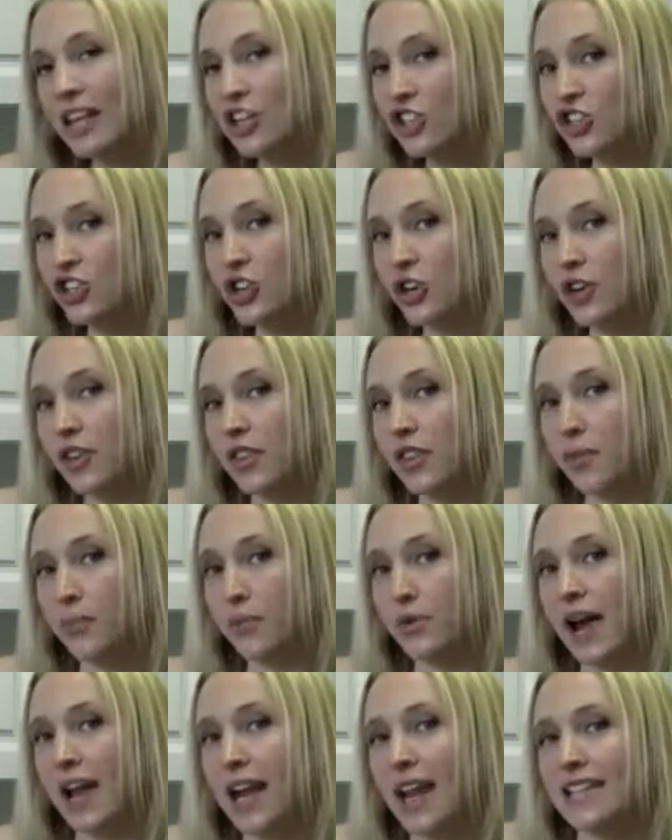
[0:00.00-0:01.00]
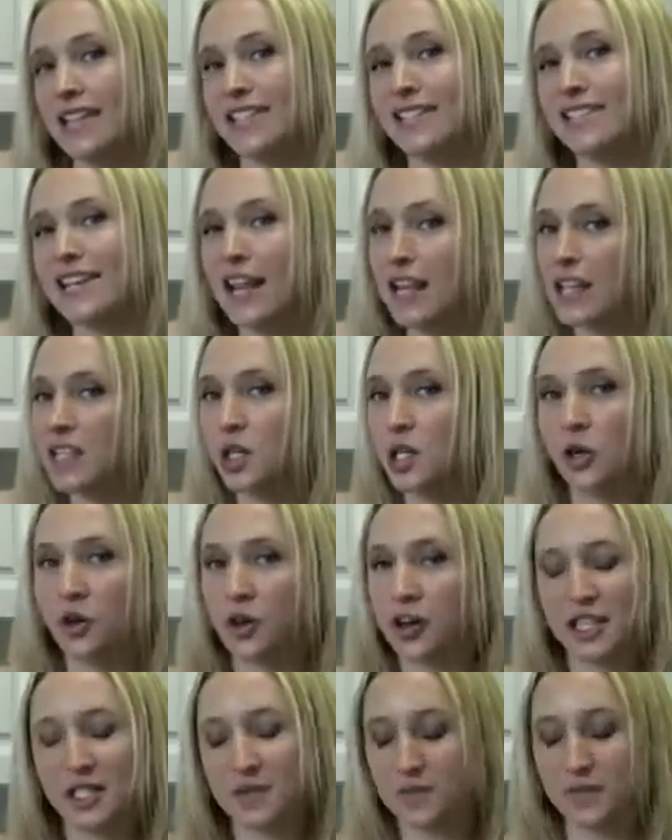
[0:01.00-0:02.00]
make sure the bread has a nice
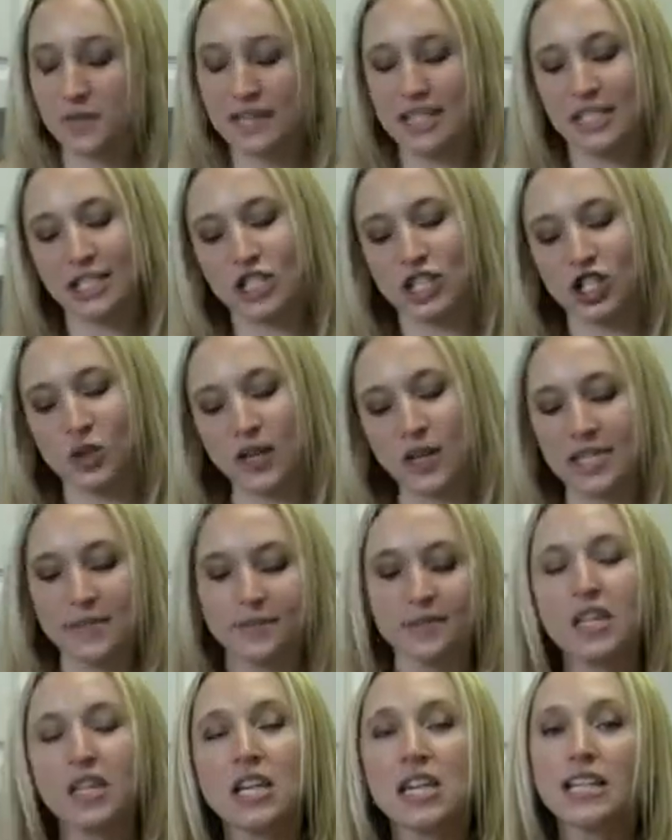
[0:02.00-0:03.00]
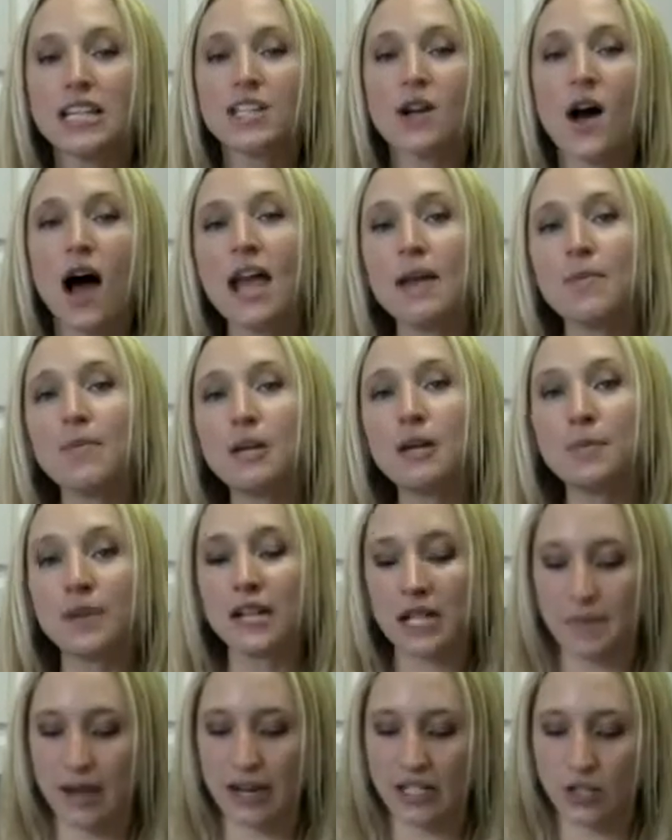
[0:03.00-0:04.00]
crispness to it. So I'm gonna
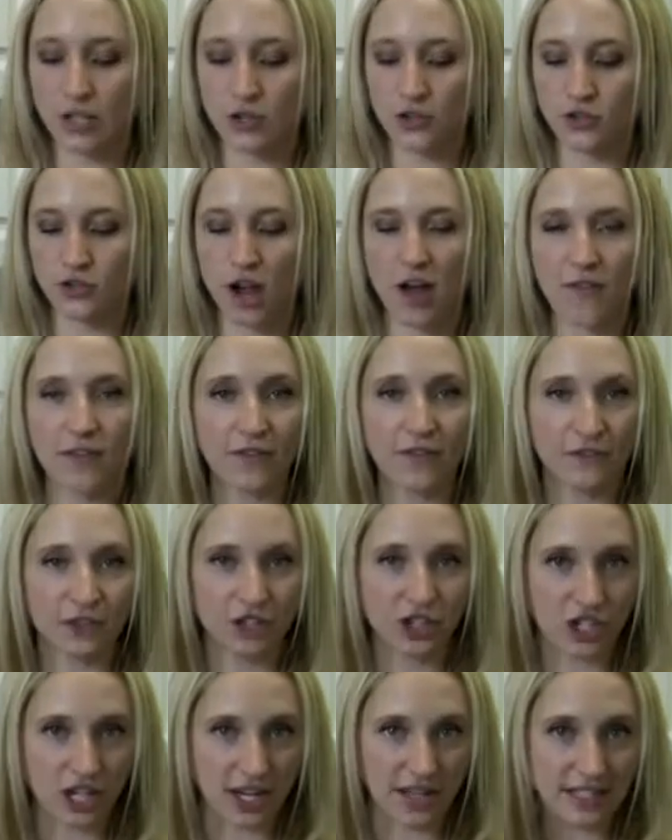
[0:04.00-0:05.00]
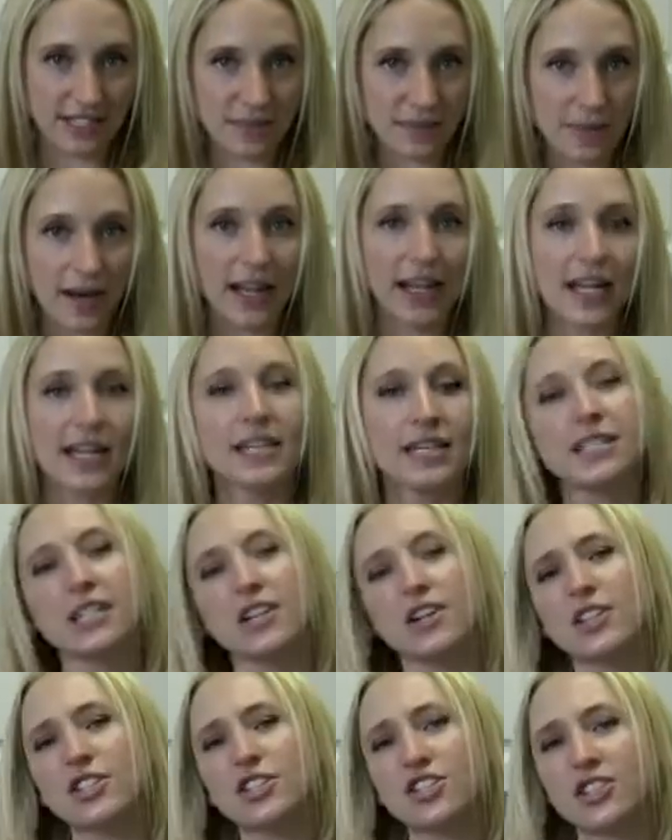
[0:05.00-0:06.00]
put it in my toaster oven for just a minute
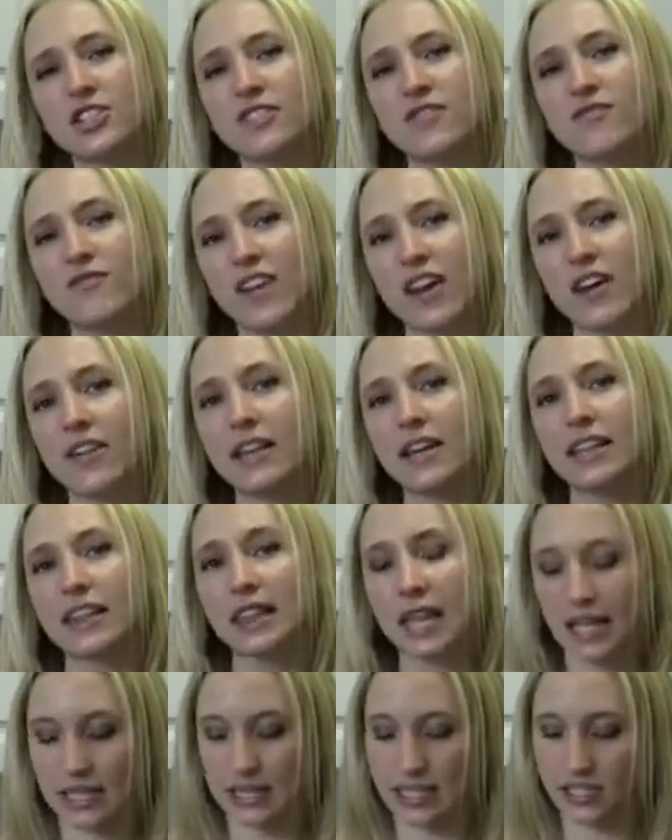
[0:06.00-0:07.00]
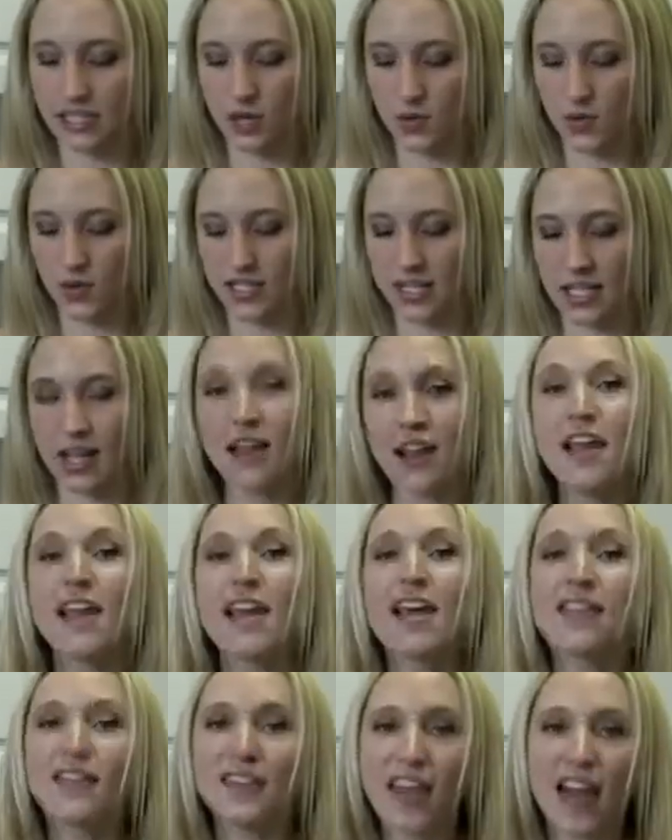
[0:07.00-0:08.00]
until it's just very lightly toasted.
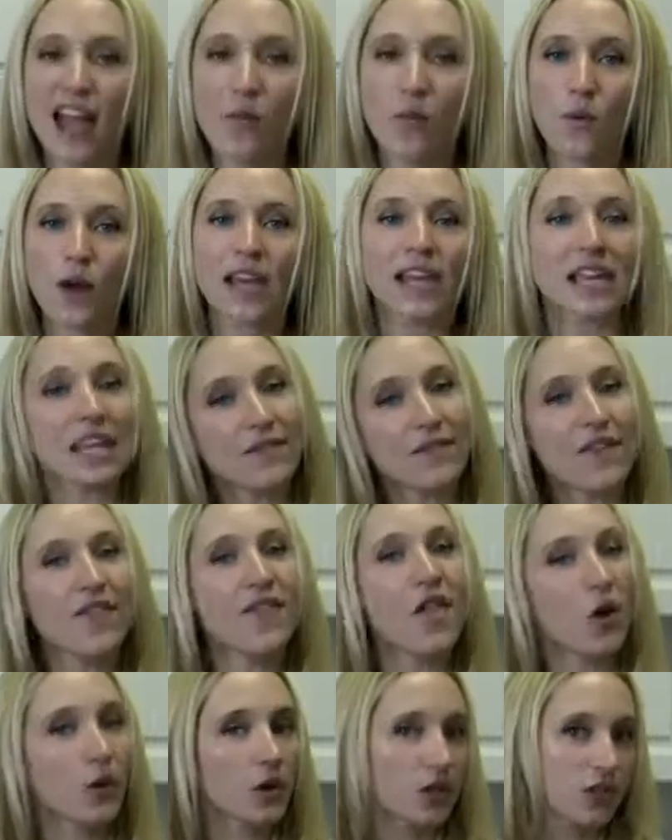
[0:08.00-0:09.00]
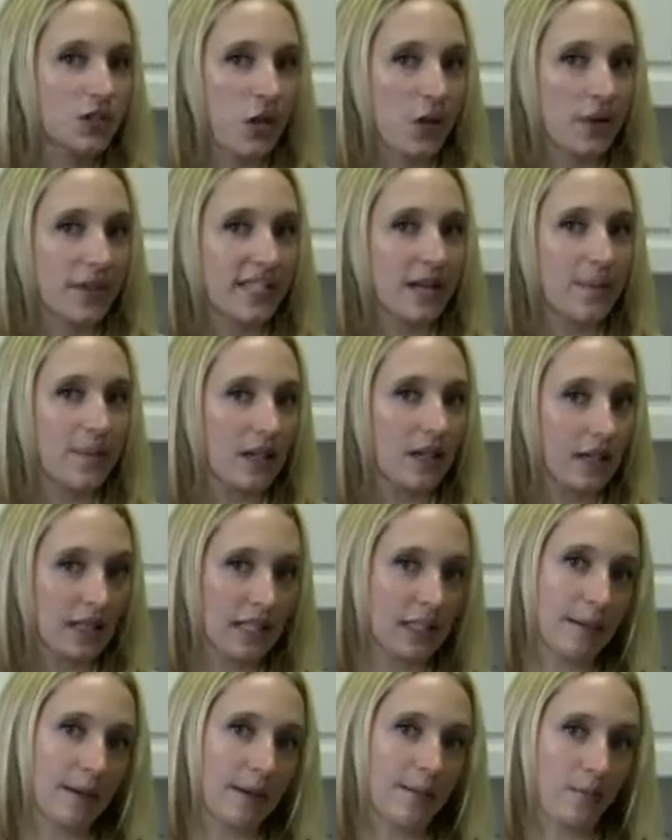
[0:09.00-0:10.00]
That way, even though it'll toast up a
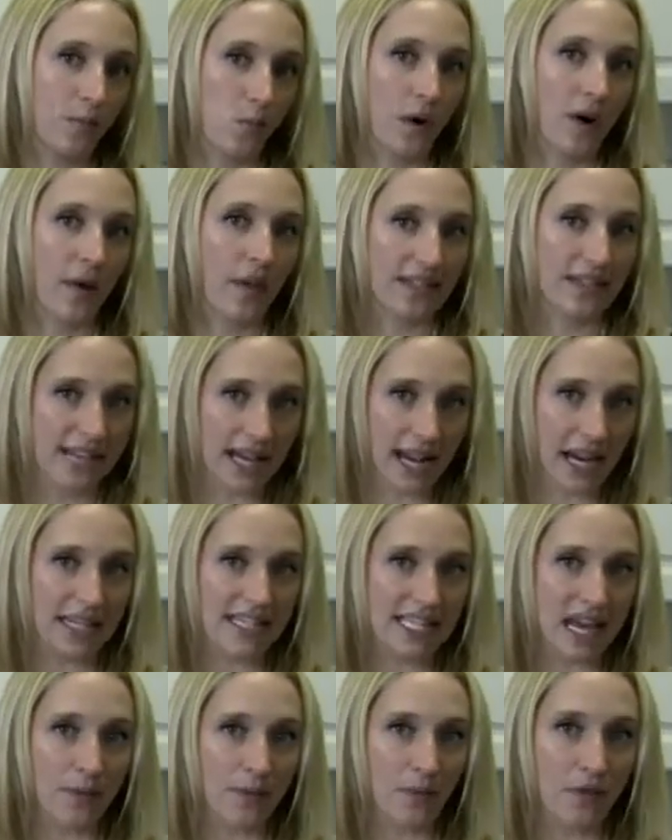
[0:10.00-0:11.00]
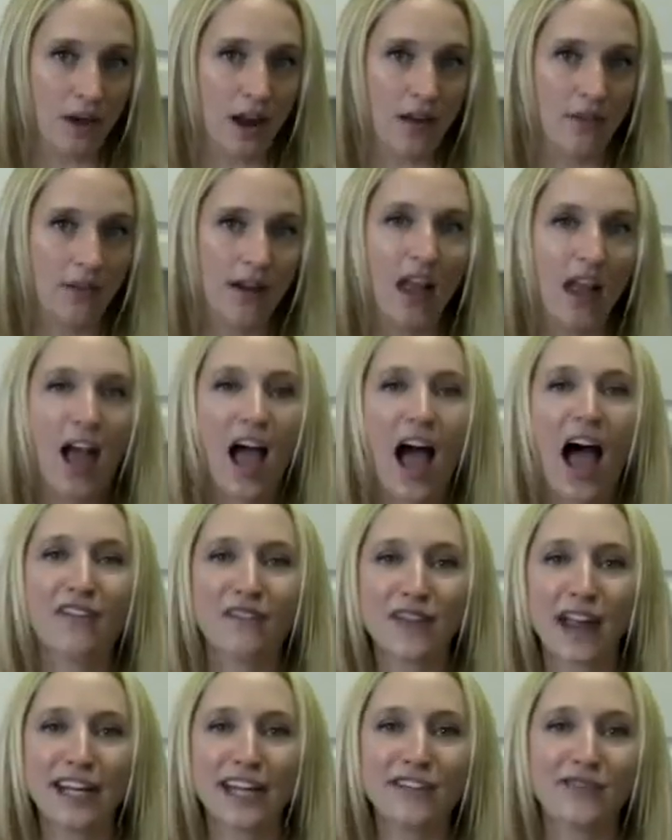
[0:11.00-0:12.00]
little bit more the second time around,
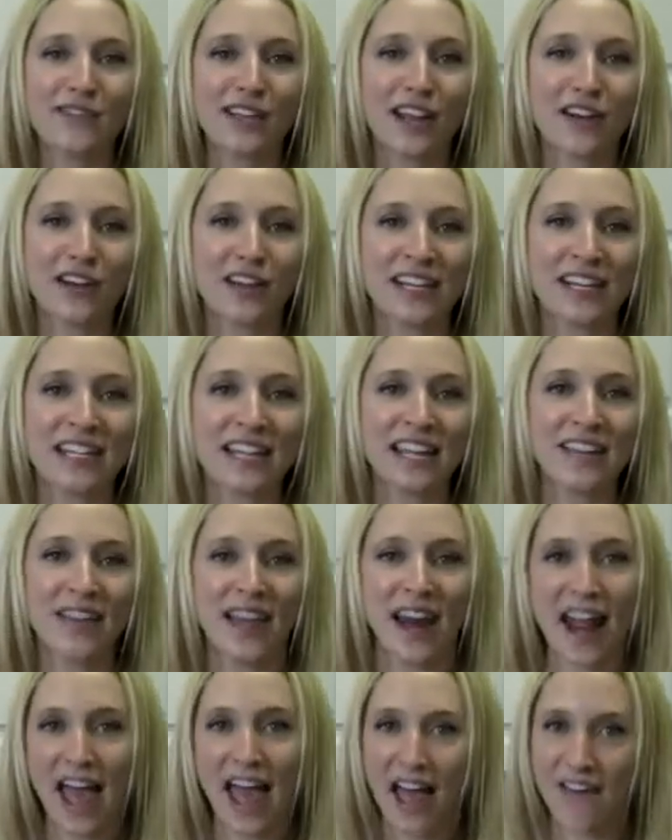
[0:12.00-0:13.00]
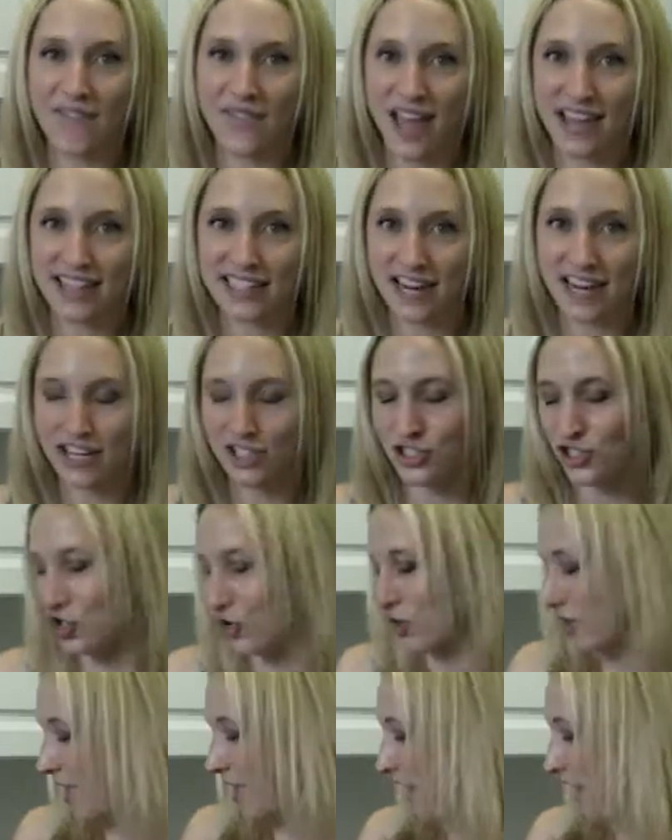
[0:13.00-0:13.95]
I've kind of guaranteed that I have that texture in